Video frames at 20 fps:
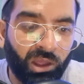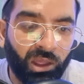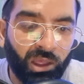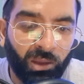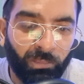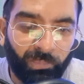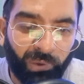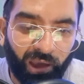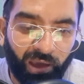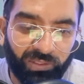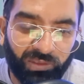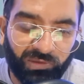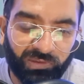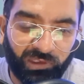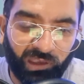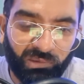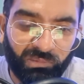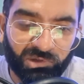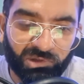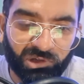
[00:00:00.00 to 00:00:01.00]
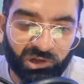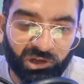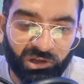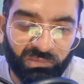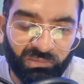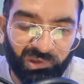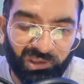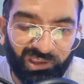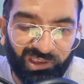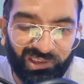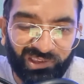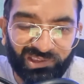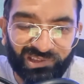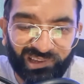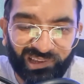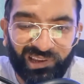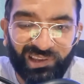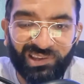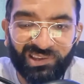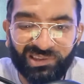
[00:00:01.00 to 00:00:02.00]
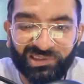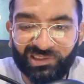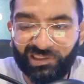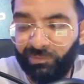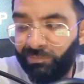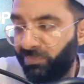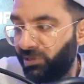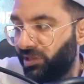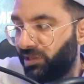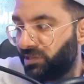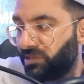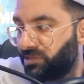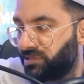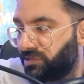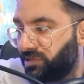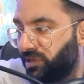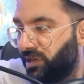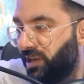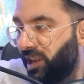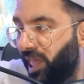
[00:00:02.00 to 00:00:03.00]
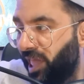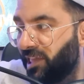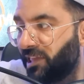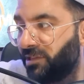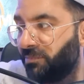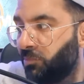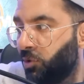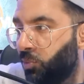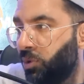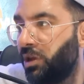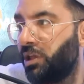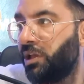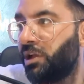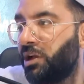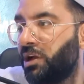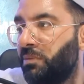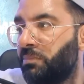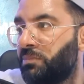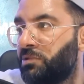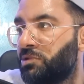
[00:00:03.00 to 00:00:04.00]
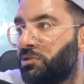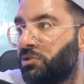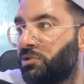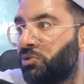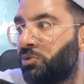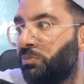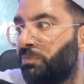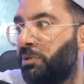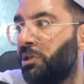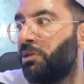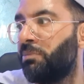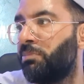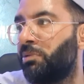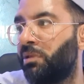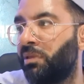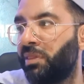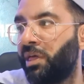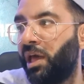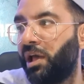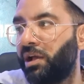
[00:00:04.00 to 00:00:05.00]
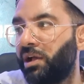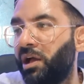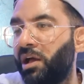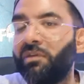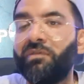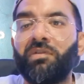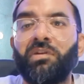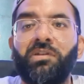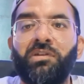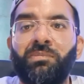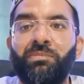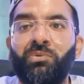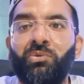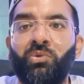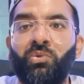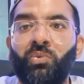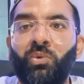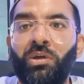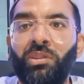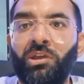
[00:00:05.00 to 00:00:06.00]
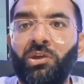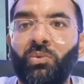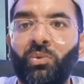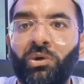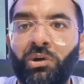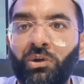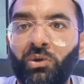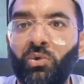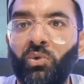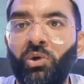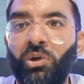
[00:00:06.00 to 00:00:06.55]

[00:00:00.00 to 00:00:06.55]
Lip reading: But at the same time, he still is the biggest name when it comes to people that cover the sport, whether you want to call